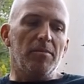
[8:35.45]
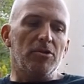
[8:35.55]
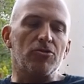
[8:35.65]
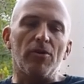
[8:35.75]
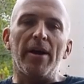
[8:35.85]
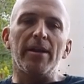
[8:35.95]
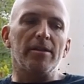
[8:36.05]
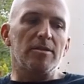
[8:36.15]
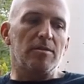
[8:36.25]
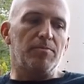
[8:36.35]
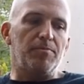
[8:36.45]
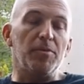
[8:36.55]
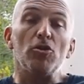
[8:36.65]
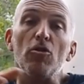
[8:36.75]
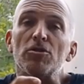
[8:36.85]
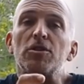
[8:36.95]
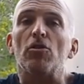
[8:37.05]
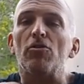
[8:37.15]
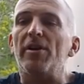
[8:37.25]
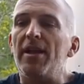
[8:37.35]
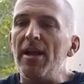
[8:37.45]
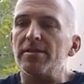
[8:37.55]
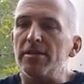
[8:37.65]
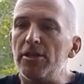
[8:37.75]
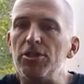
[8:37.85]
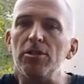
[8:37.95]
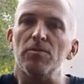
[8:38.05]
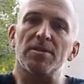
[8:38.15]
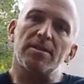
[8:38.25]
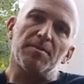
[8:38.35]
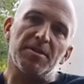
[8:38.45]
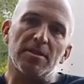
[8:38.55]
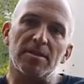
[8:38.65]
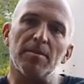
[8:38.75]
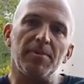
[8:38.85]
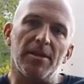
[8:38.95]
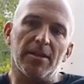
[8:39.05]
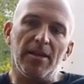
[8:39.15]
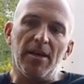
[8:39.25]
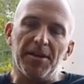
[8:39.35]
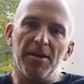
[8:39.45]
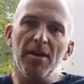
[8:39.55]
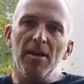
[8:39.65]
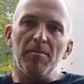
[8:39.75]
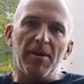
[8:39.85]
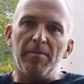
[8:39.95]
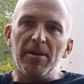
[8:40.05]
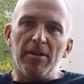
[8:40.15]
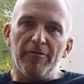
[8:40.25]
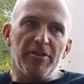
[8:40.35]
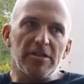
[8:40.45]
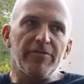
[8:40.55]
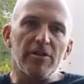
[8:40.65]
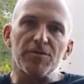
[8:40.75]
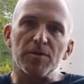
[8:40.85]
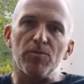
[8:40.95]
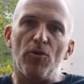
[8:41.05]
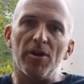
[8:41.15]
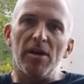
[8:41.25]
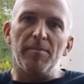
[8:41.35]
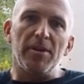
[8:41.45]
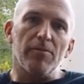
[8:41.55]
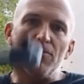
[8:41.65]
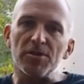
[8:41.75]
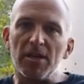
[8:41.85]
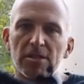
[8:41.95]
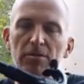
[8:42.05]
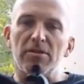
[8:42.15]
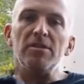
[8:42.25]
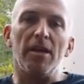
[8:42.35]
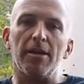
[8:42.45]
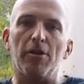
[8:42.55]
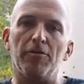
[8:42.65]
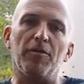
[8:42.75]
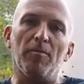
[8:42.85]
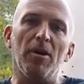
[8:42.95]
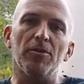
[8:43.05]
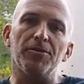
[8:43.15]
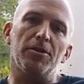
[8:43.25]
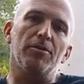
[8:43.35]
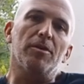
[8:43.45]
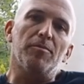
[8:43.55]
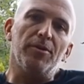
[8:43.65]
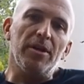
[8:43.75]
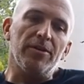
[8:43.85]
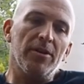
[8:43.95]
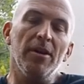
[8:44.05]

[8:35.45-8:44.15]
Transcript: trying this because he already has an issue with something simple like that. But I mean, if this fills with water, I mean, worst case, you can take it out of your mouth and you can breathe.